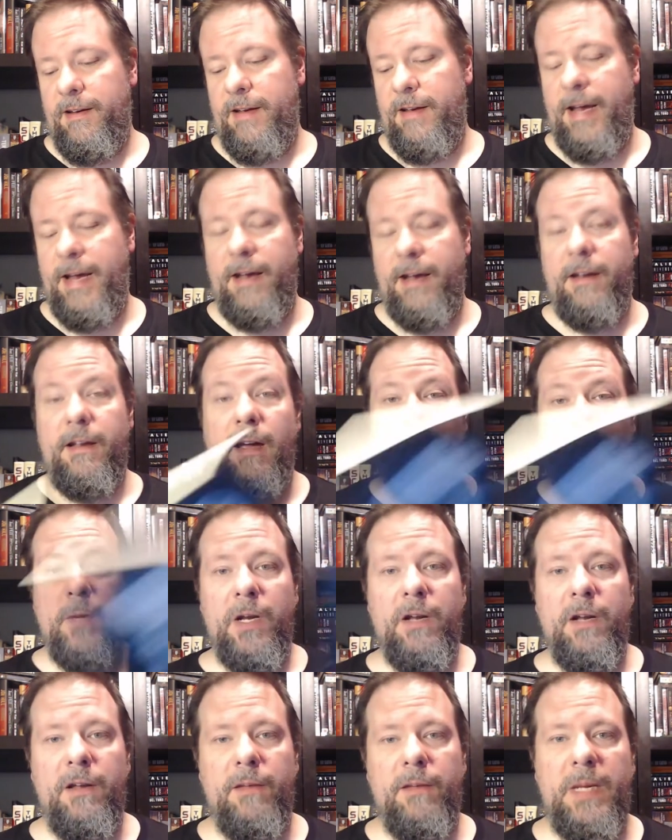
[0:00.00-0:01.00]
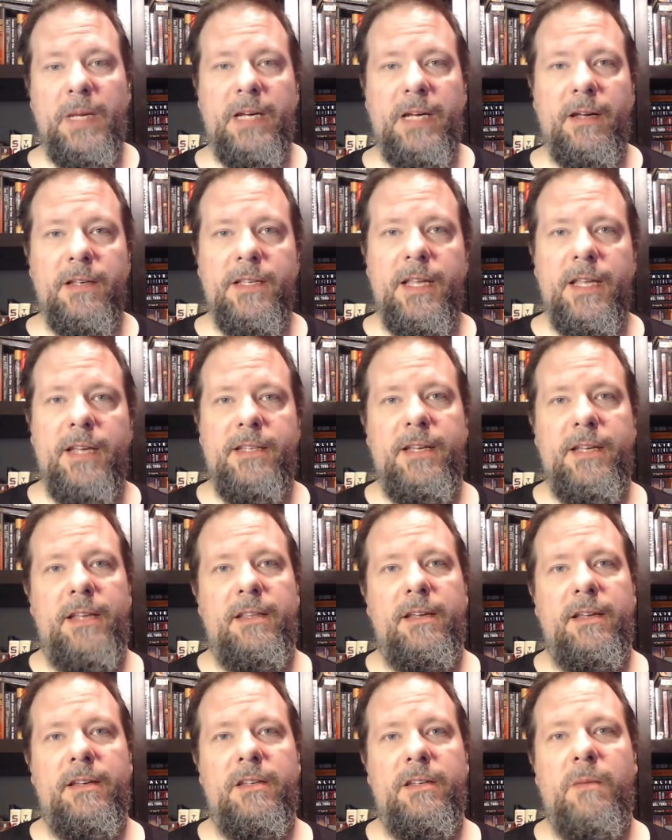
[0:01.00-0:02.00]
And I'm going to, because they
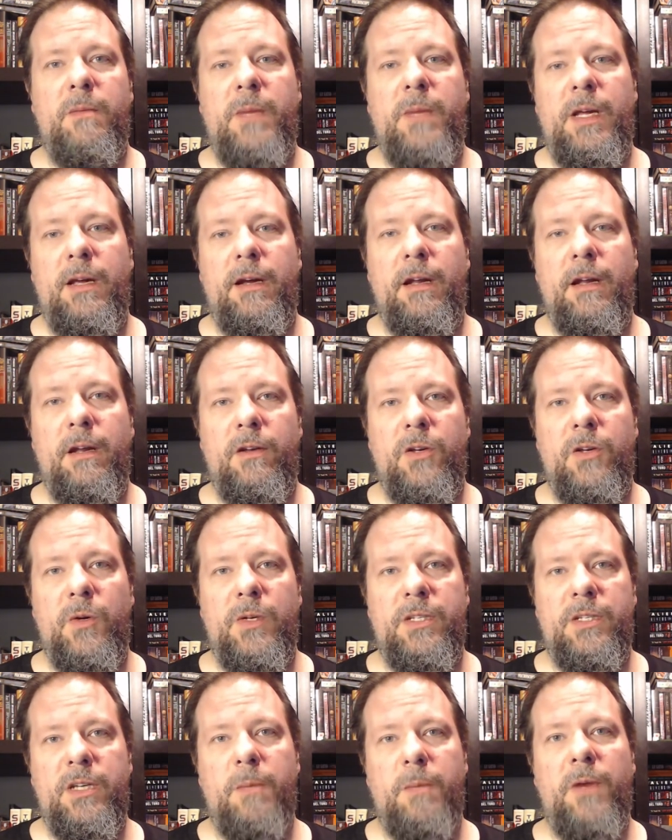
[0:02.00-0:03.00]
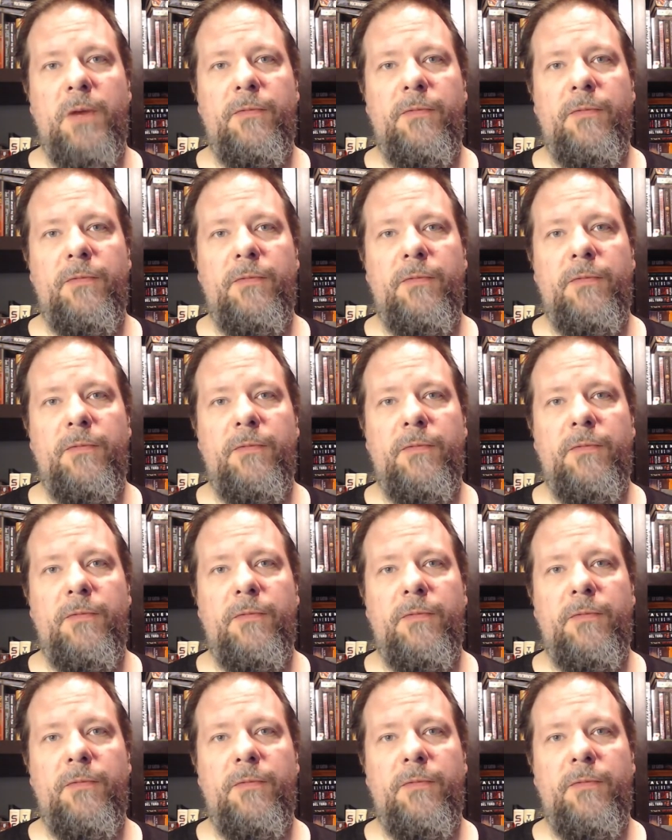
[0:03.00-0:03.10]
sent this to me, I'm going to do a separate